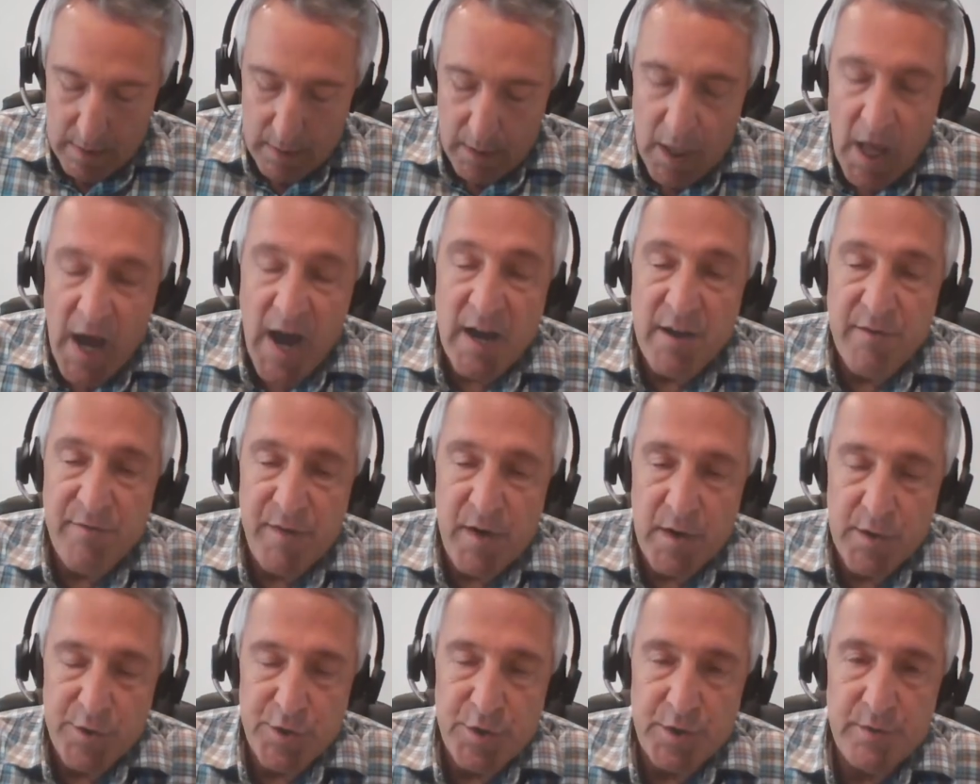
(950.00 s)
lock
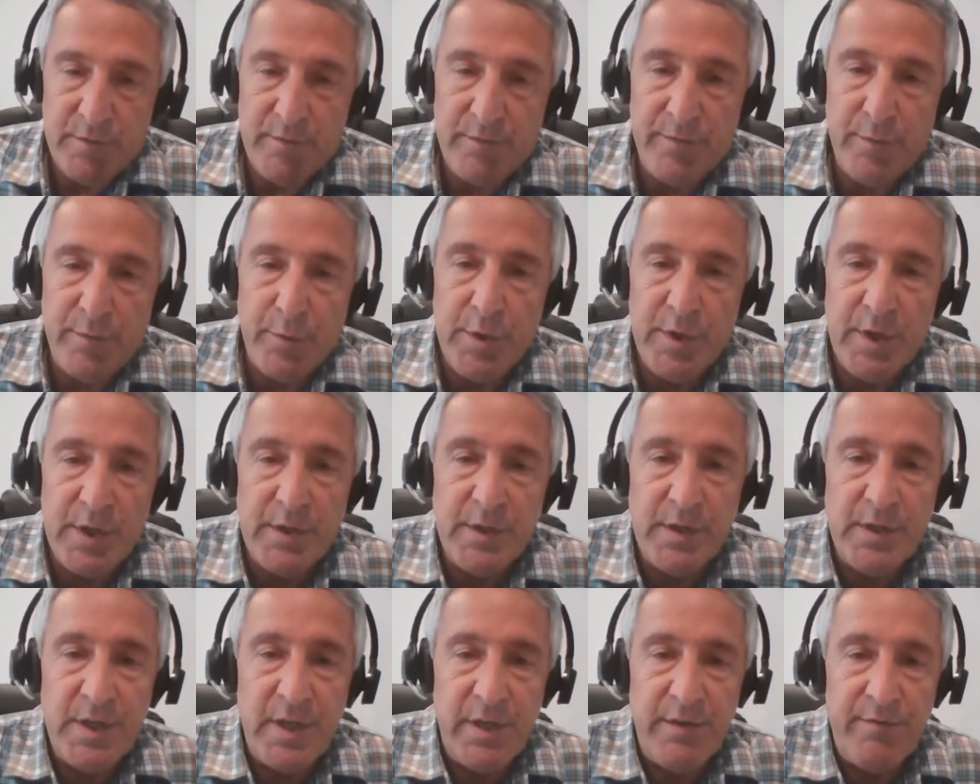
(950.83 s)
function for the
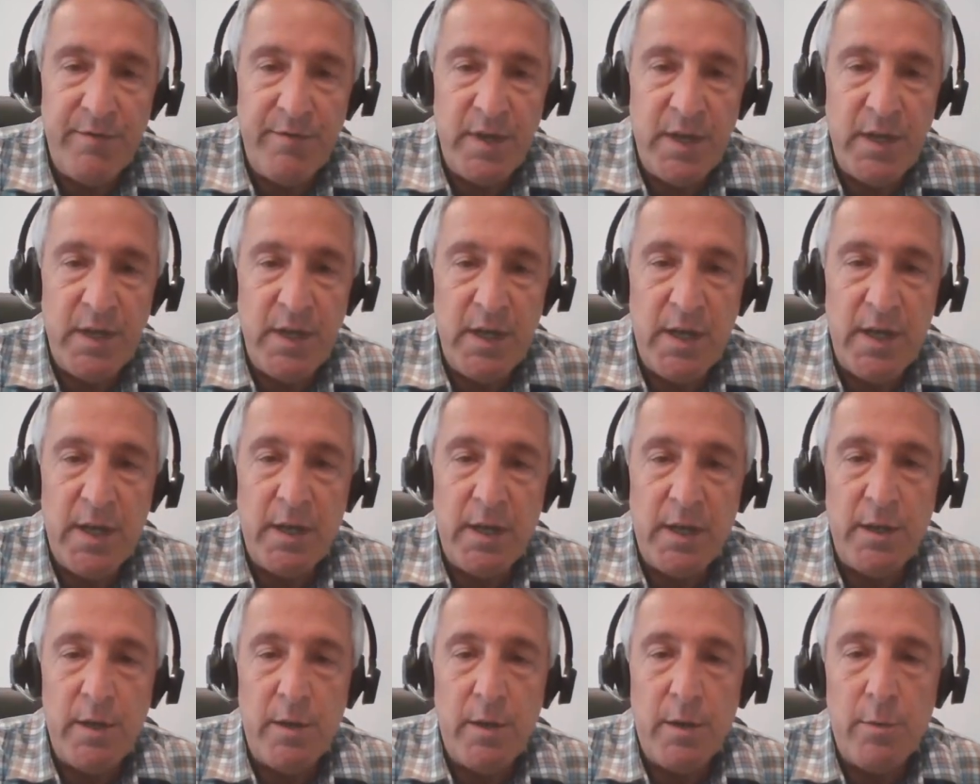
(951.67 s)
TV
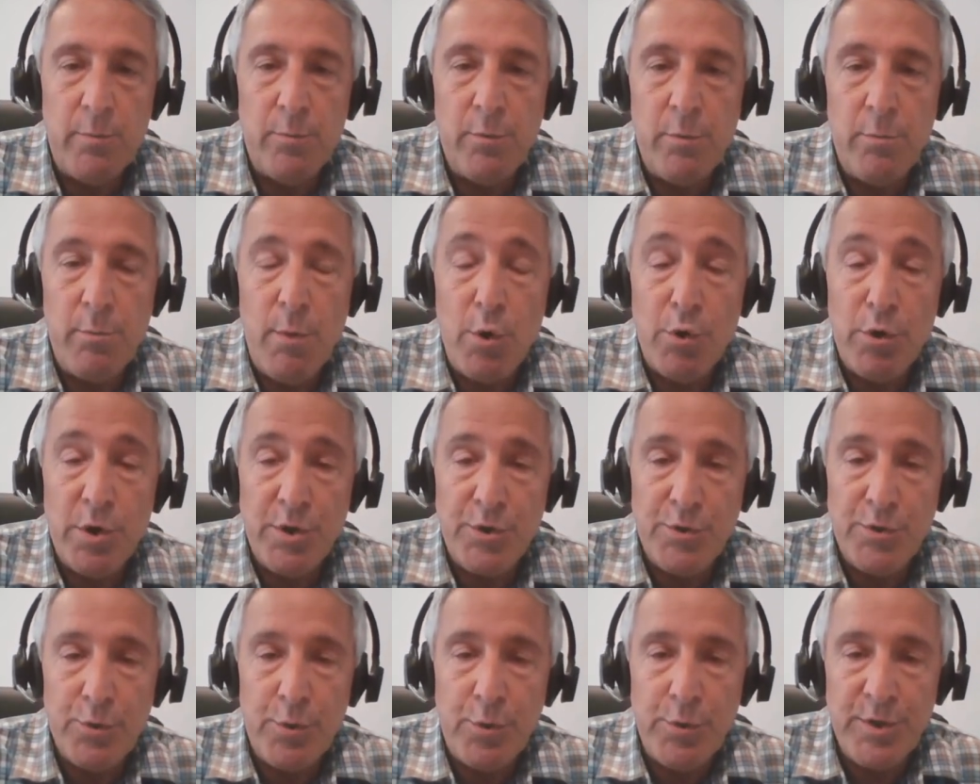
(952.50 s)
and the remote
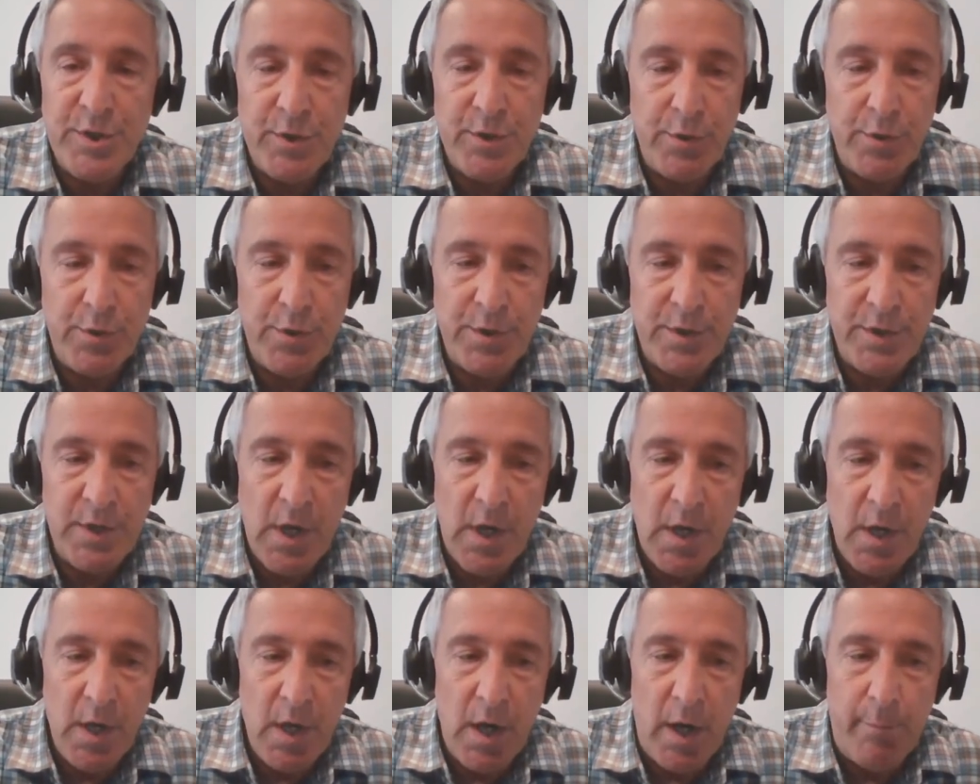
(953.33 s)
control. So there's
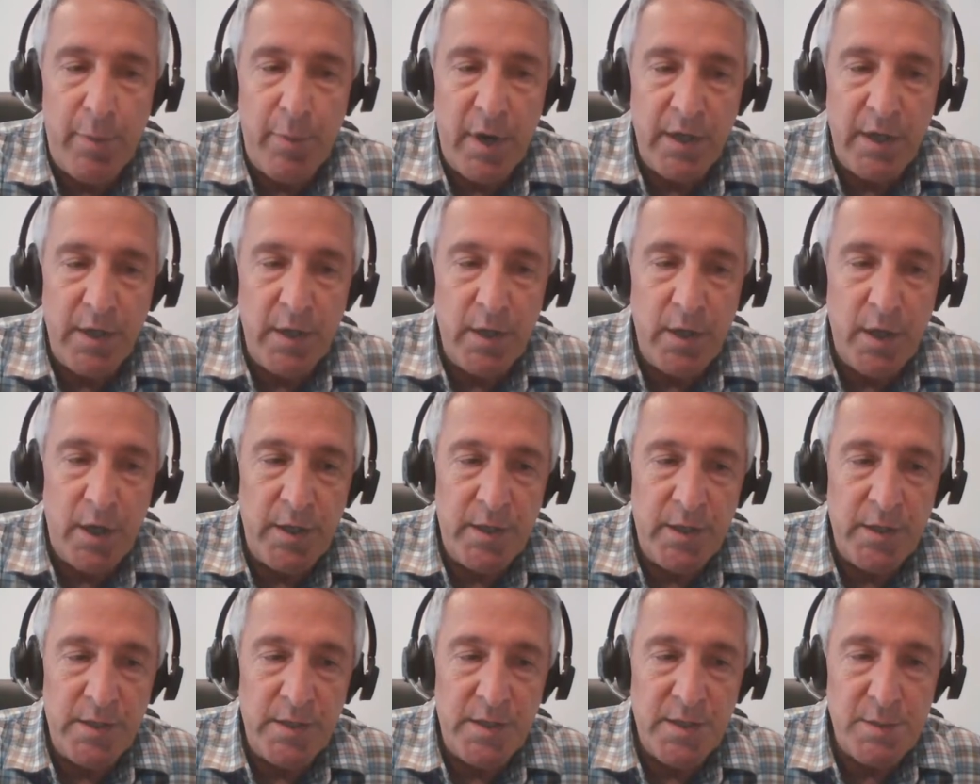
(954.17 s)
a button
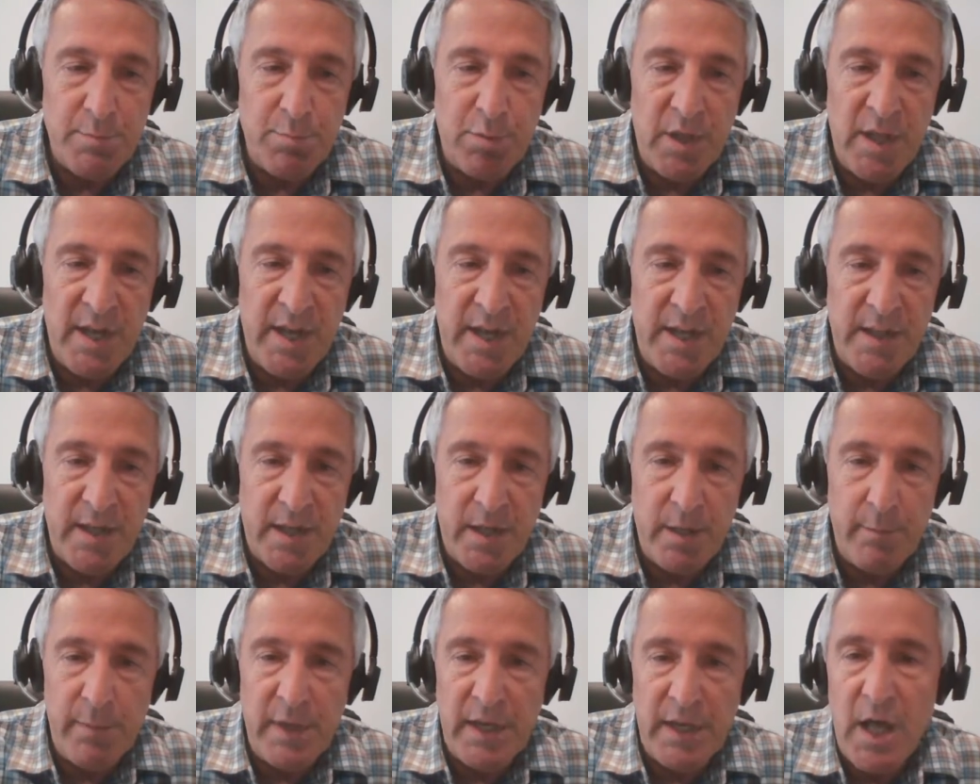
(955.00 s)
on the display
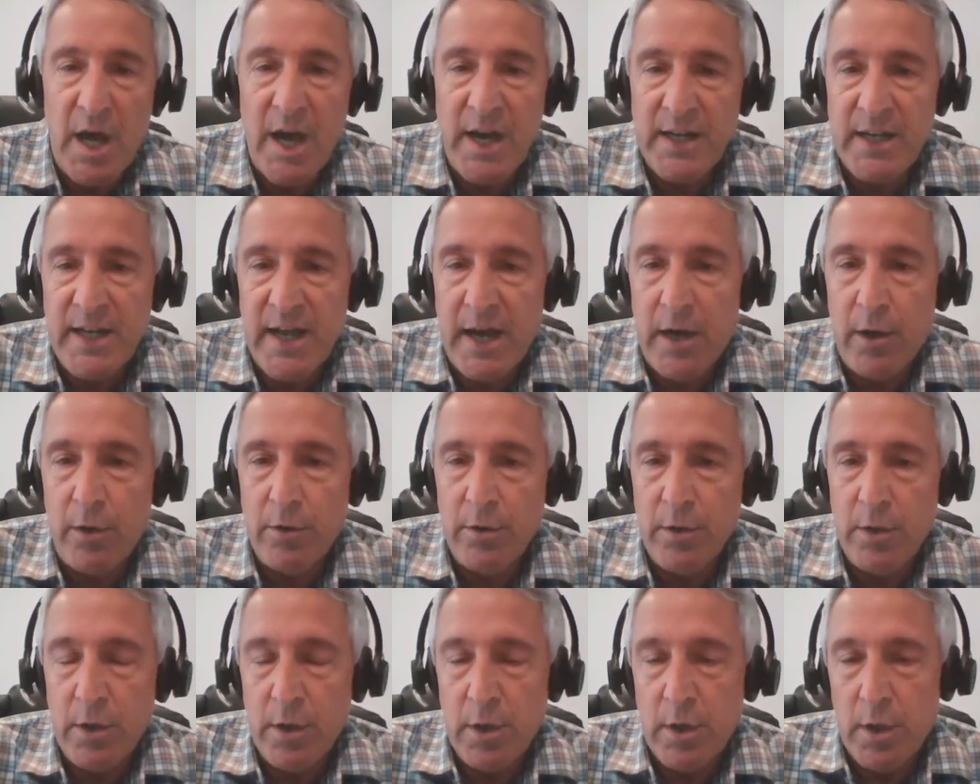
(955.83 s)
that can be locked
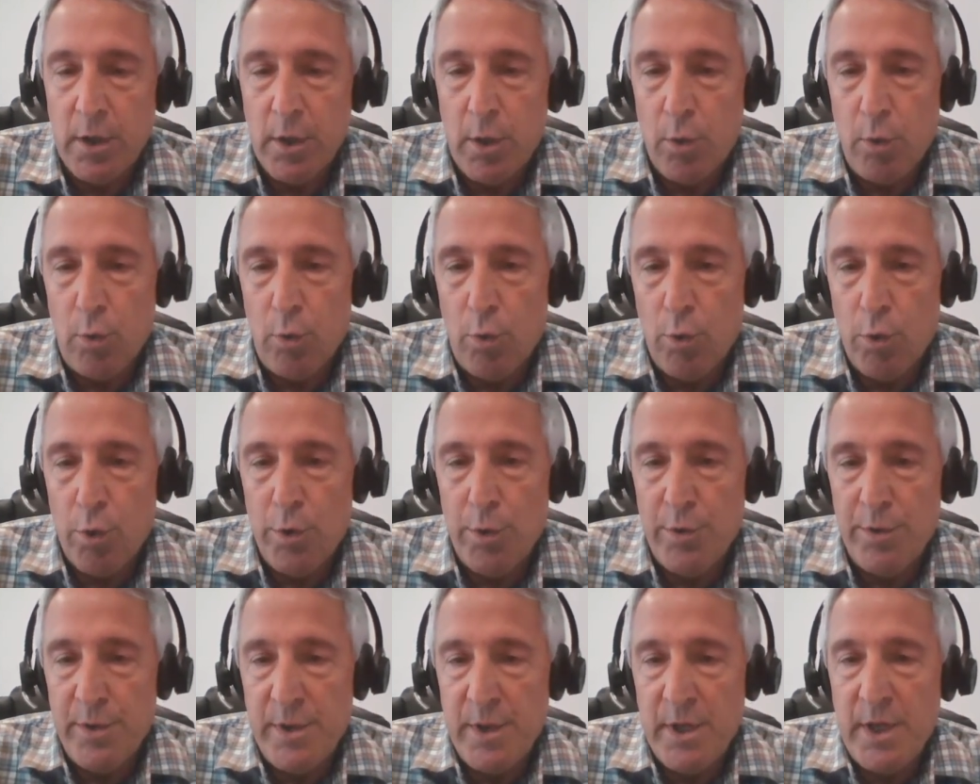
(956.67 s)
out,
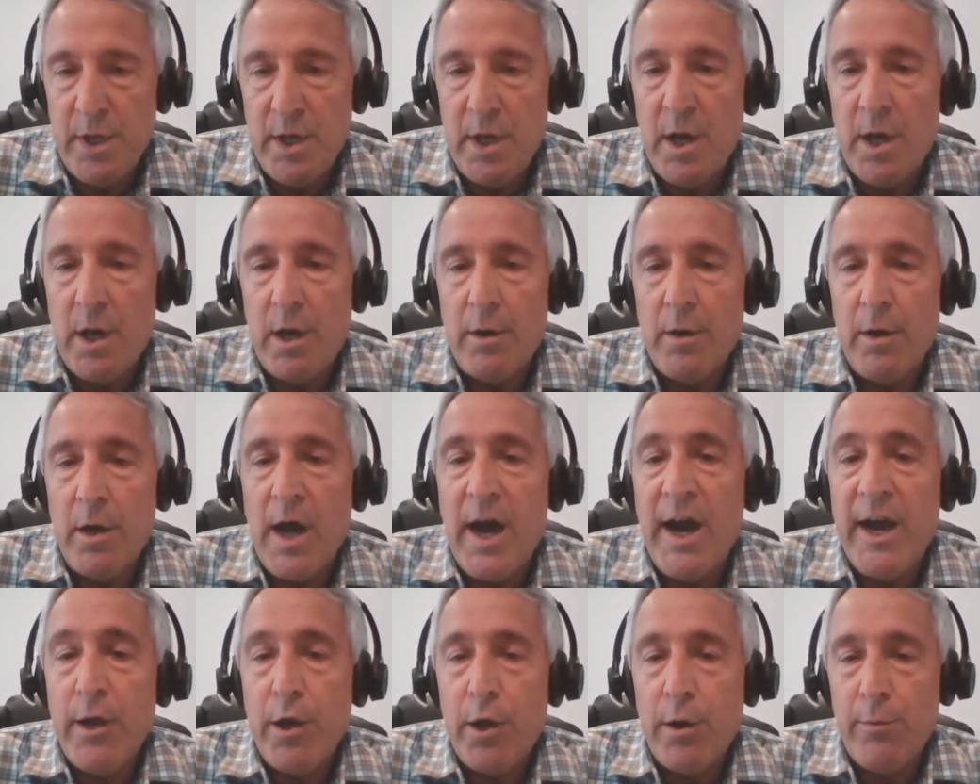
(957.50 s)
or the
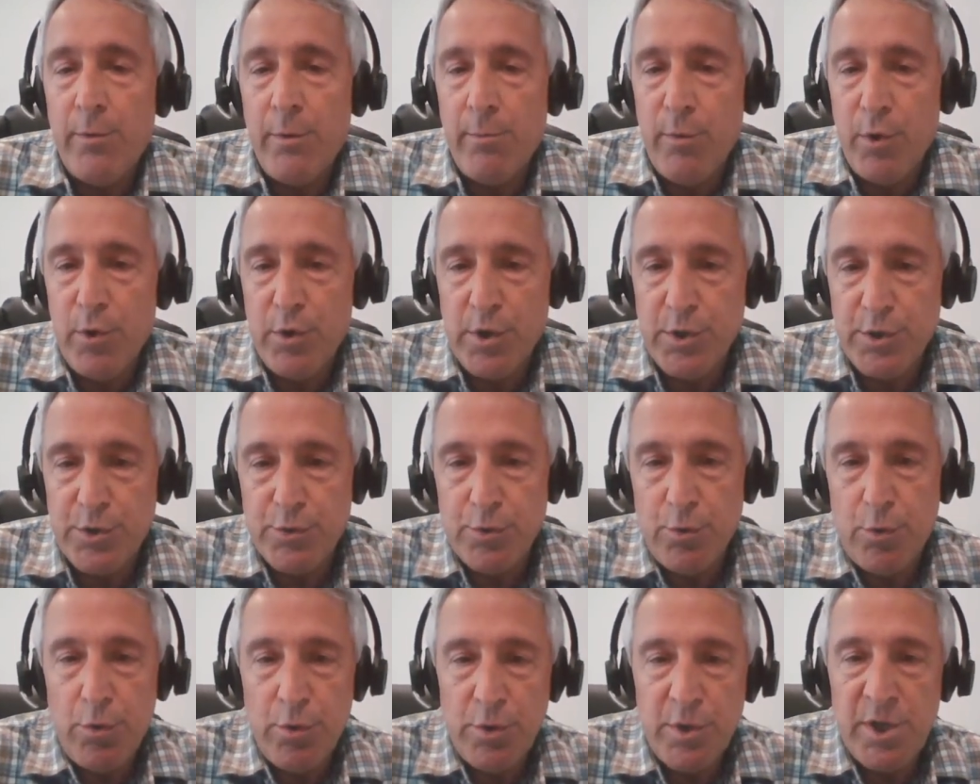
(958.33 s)
IR remote
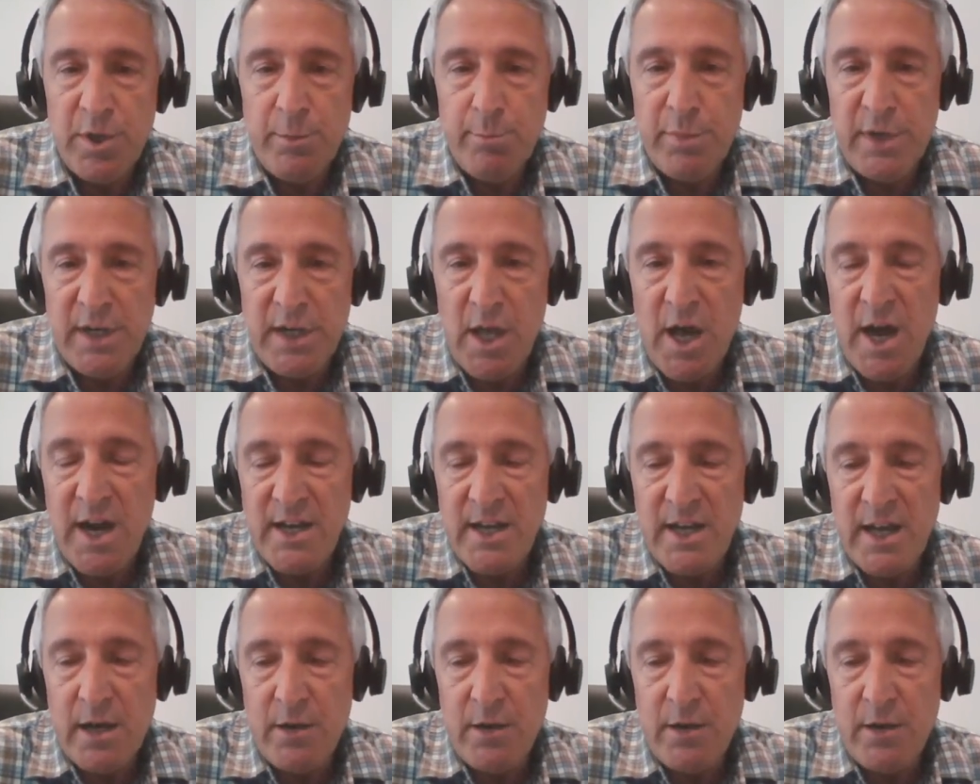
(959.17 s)
control can be locked